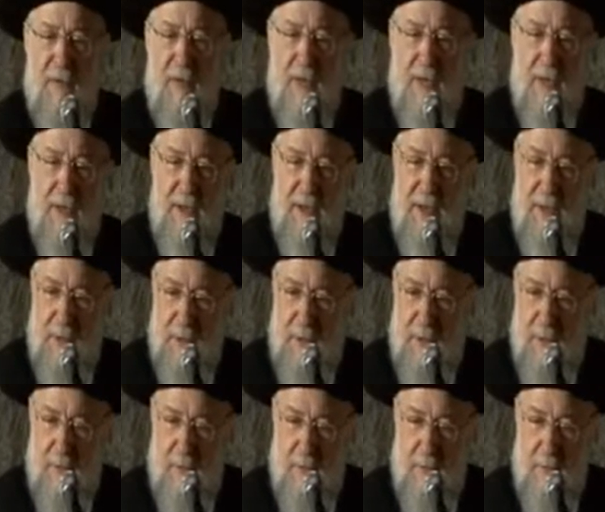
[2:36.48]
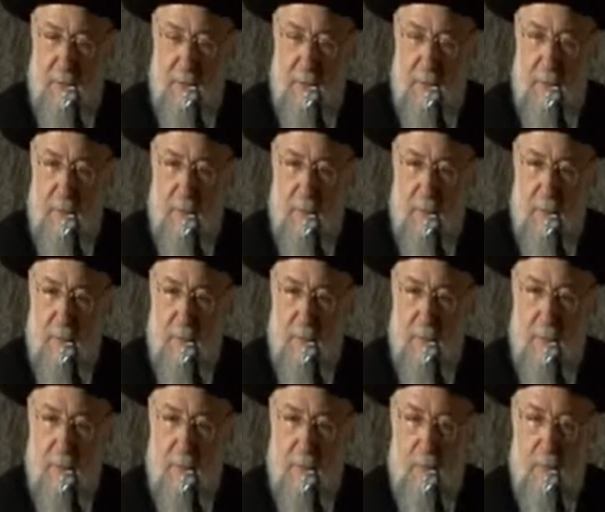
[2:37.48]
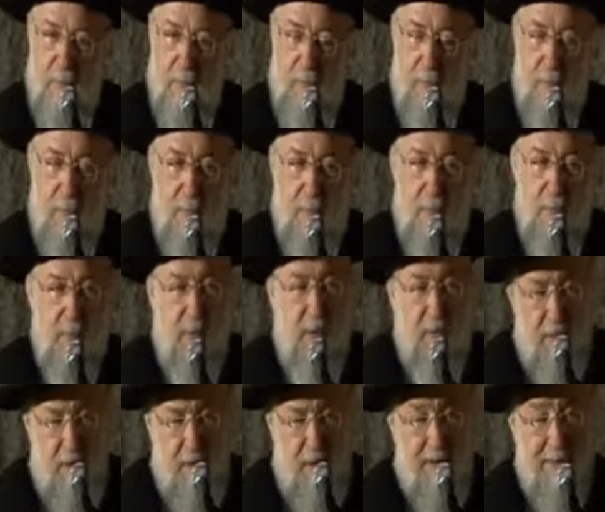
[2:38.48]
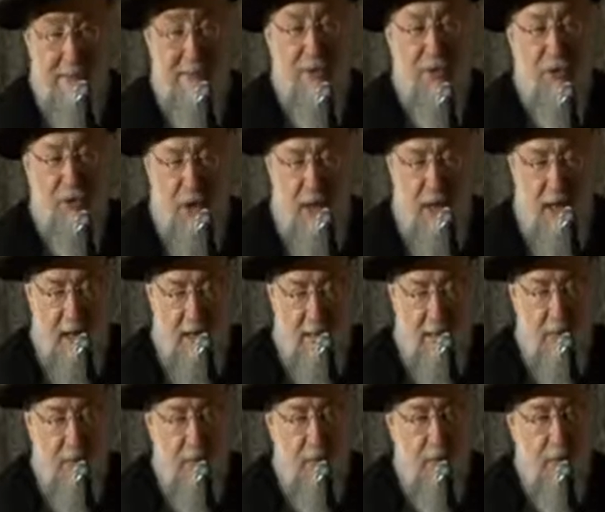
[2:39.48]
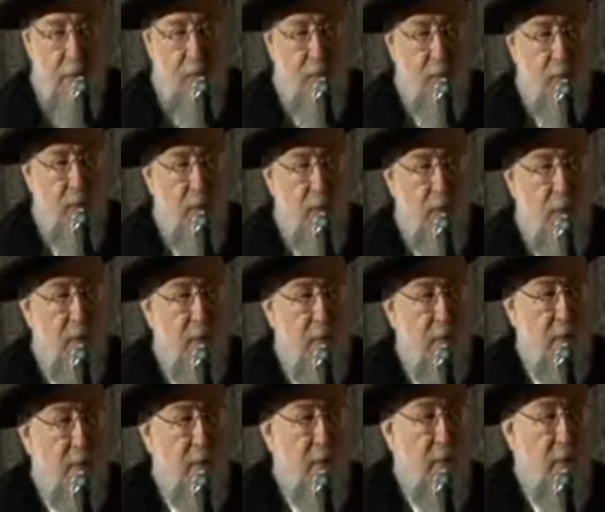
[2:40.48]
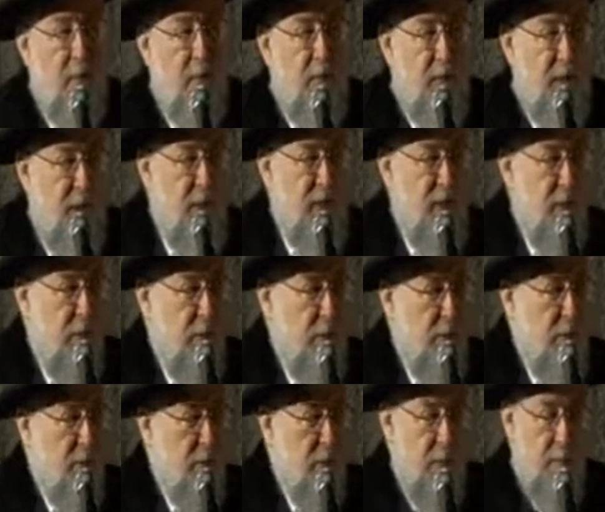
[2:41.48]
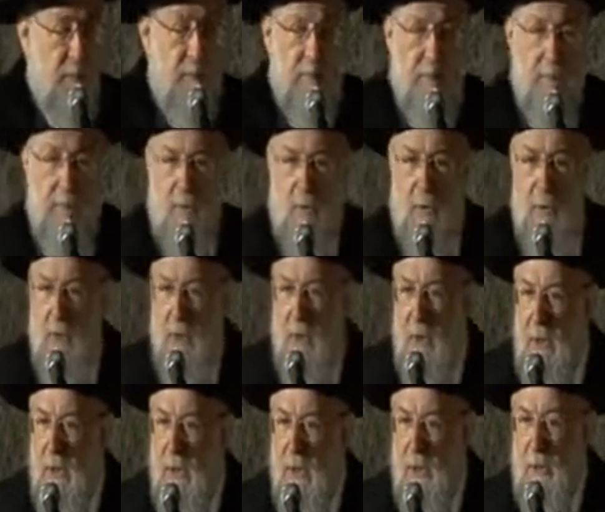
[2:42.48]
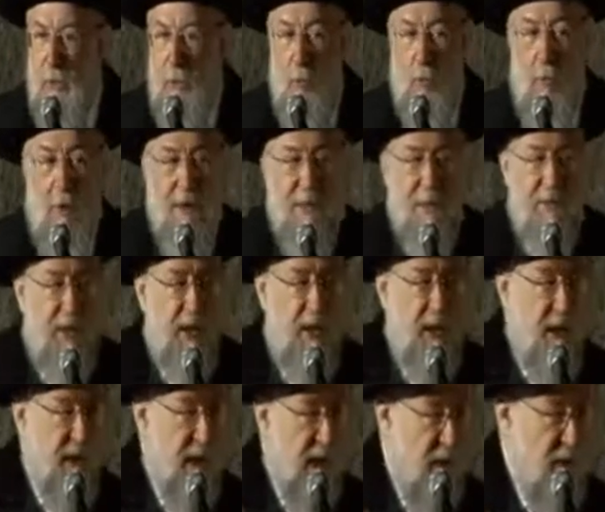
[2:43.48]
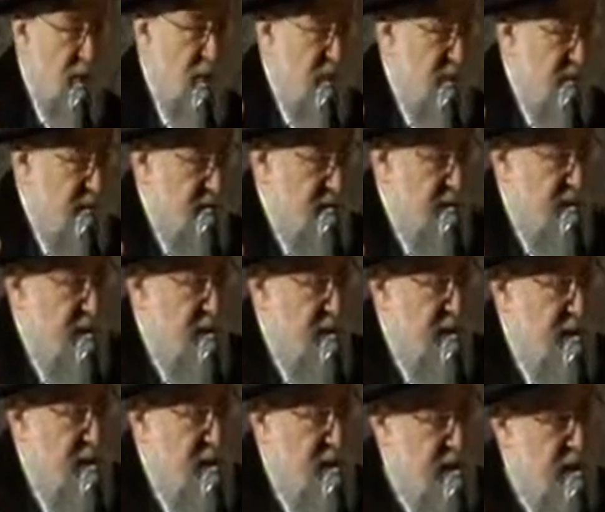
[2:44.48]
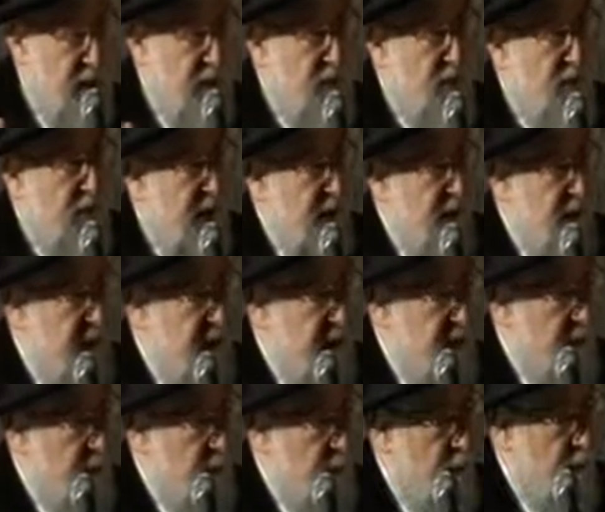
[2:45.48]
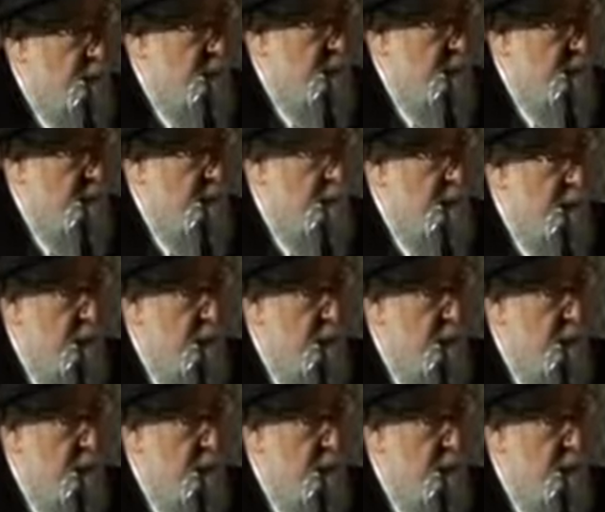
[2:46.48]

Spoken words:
very disappointed. Indeed, as a child. That's all. No one day in Auschwitz is described in that book.